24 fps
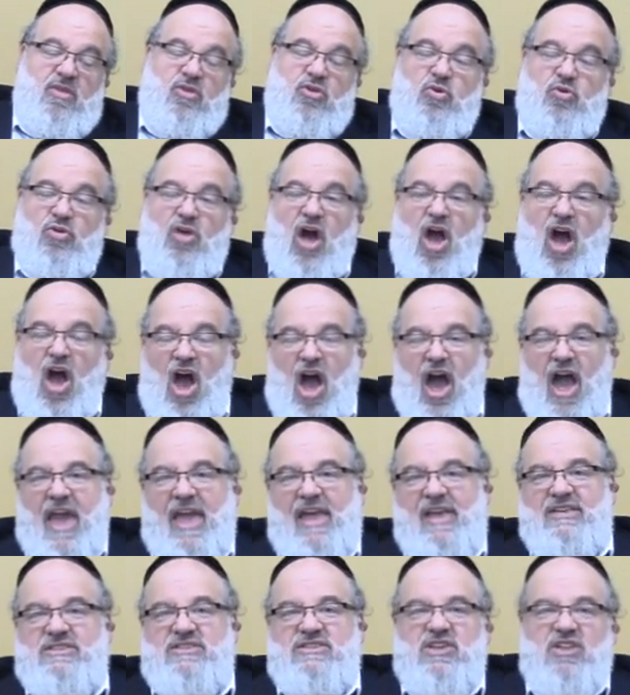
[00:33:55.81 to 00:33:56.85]
to the
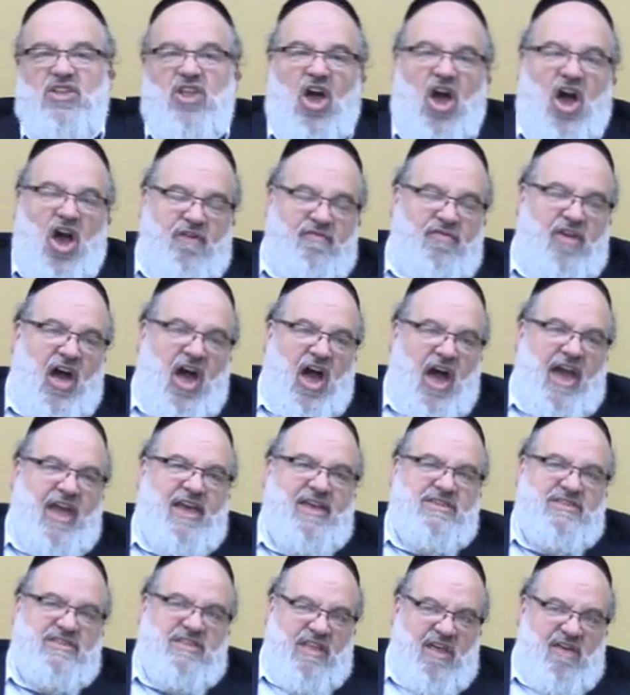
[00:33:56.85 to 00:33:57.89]
highest and the
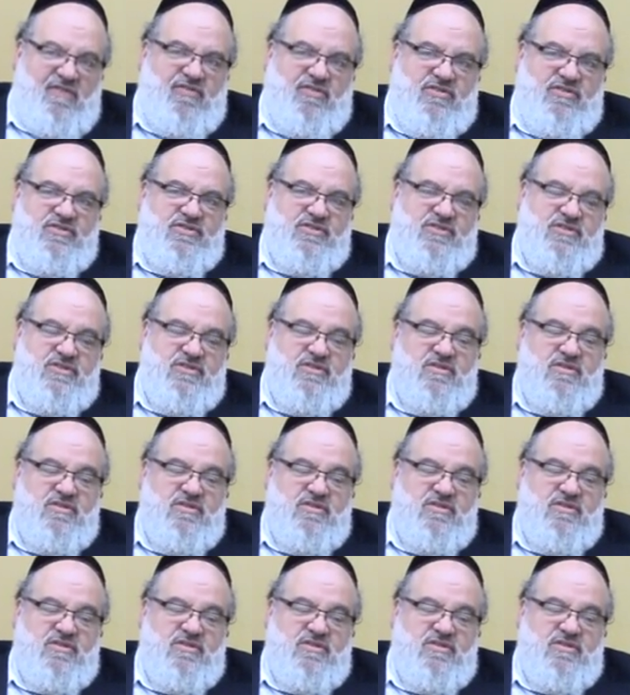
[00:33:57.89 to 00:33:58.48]
highest levels.